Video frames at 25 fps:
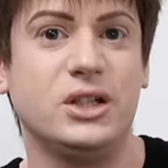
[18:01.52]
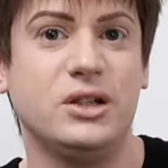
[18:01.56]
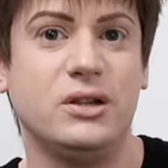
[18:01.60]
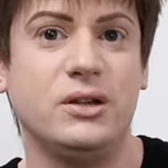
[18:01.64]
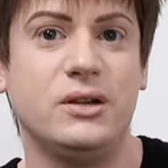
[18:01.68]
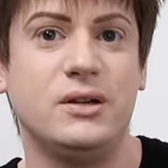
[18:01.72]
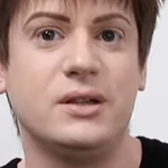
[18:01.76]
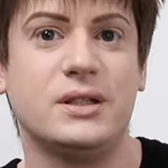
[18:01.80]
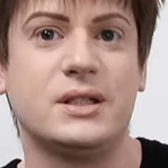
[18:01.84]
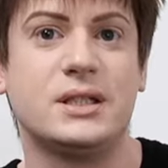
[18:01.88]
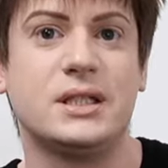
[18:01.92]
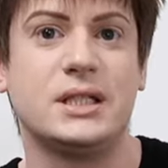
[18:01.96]

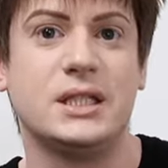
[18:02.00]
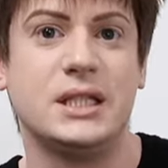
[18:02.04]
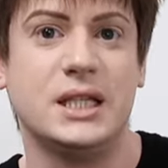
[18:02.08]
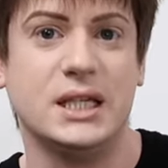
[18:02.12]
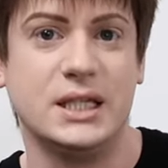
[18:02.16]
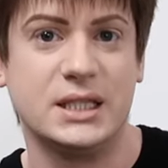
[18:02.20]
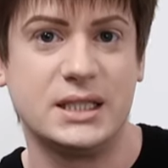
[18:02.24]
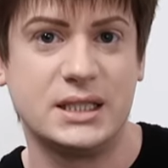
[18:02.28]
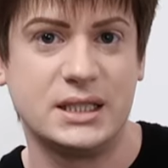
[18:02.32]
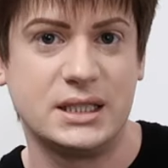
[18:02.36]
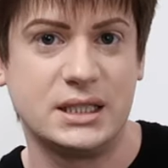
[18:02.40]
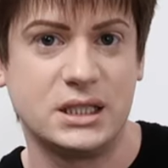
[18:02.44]
used
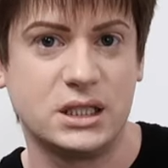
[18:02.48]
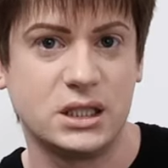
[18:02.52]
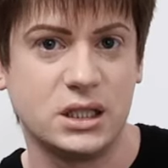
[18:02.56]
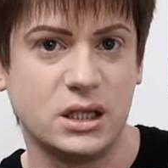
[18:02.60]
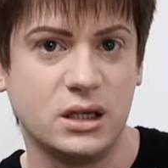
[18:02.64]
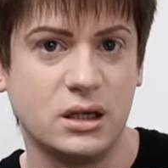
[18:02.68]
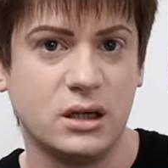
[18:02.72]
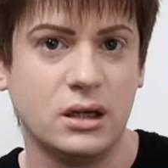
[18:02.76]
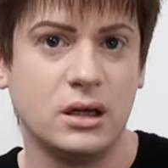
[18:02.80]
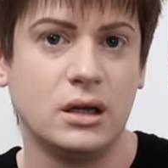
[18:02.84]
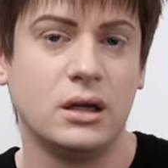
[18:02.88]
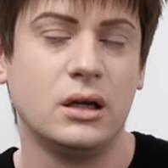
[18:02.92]
this
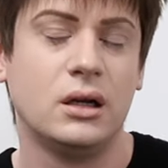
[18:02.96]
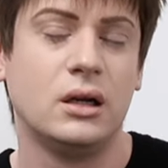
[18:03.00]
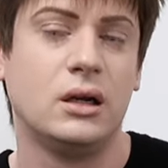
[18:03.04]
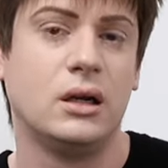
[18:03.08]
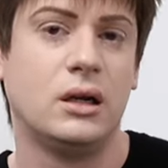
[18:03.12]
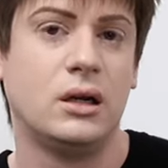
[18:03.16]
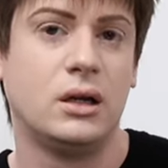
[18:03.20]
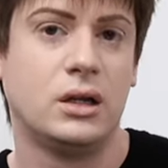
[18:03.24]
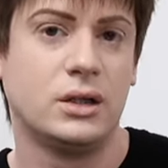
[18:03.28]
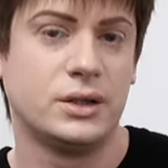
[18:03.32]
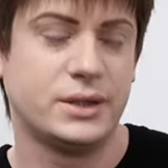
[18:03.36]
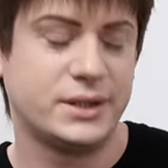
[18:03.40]

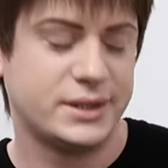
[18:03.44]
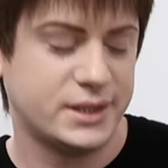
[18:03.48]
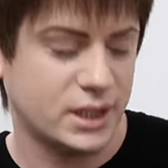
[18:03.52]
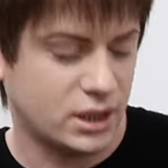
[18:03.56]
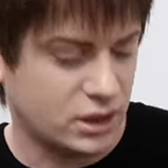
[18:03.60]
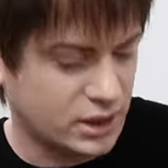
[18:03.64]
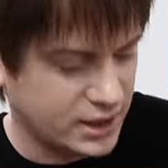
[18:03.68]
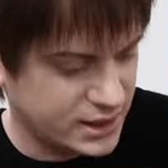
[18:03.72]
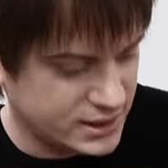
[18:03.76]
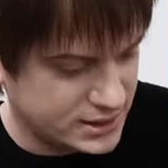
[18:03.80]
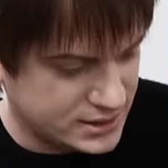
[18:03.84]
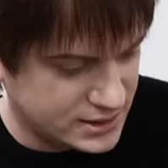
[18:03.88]

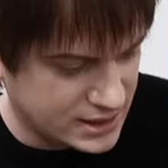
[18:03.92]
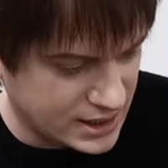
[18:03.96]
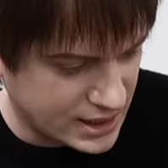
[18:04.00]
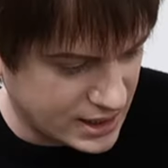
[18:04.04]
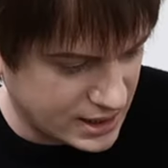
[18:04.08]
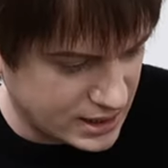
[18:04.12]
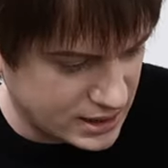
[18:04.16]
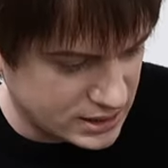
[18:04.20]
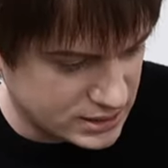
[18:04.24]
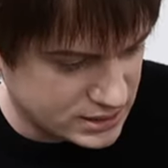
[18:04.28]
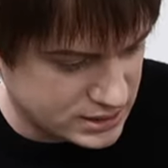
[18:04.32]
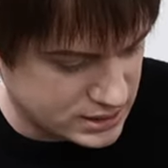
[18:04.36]
size
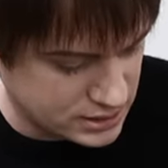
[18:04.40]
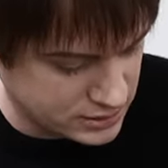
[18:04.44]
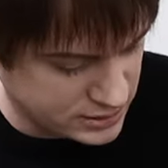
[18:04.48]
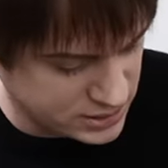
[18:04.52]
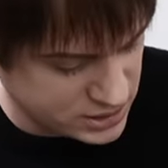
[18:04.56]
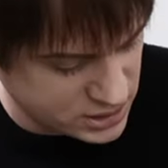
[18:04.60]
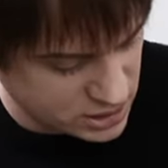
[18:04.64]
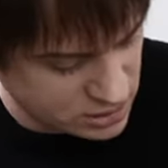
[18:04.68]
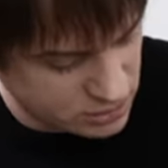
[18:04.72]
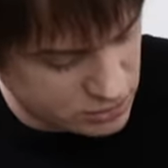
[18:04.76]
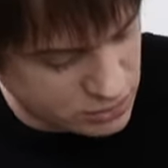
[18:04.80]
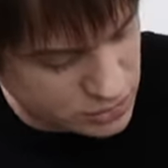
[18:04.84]
yet, so I
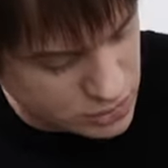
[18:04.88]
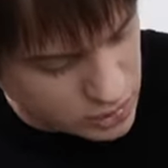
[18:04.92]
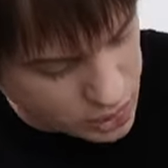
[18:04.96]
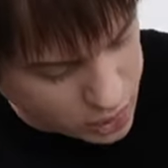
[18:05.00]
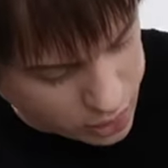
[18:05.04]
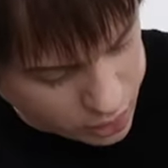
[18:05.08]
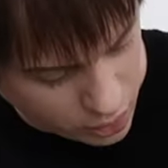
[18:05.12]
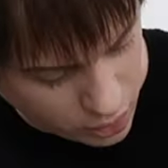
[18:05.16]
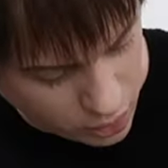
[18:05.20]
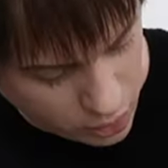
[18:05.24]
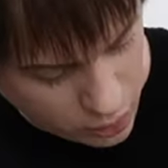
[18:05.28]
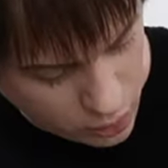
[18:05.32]
don't
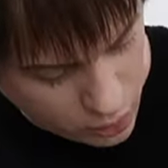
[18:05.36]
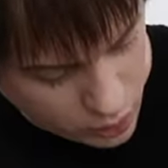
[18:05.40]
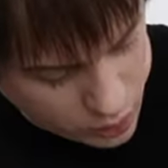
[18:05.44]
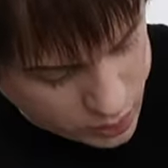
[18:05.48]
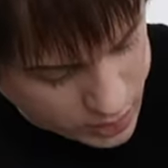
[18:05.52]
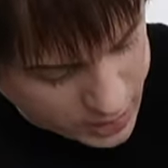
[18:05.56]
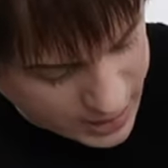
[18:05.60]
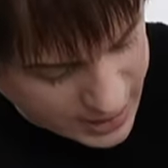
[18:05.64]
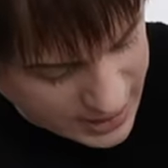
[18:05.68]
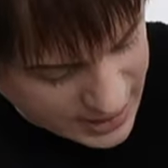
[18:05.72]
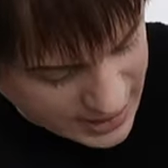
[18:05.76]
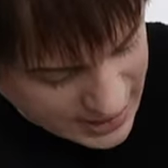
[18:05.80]

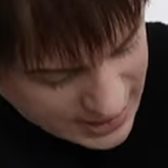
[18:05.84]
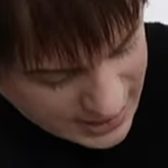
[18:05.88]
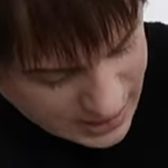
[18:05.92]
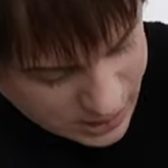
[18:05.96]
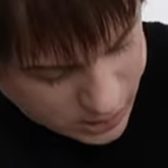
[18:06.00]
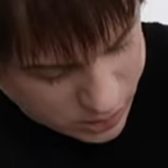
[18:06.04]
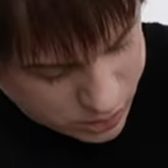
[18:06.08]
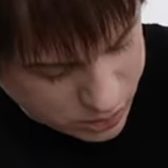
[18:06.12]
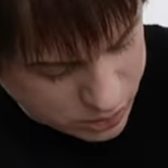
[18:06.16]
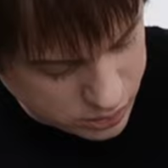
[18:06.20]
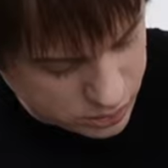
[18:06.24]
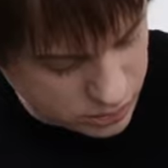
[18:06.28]
know
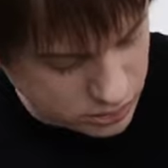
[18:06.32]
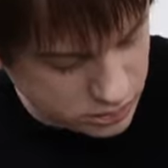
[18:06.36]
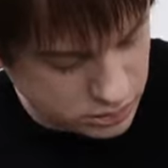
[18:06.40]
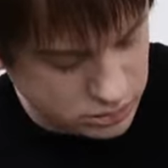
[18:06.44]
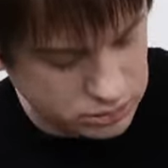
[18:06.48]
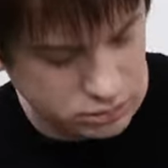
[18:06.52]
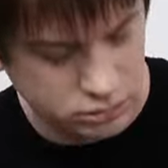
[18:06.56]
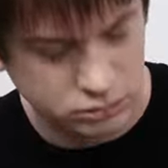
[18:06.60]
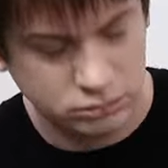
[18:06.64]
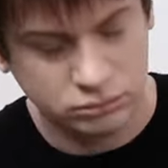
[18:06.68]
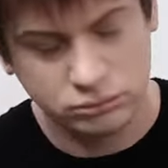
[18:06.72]
how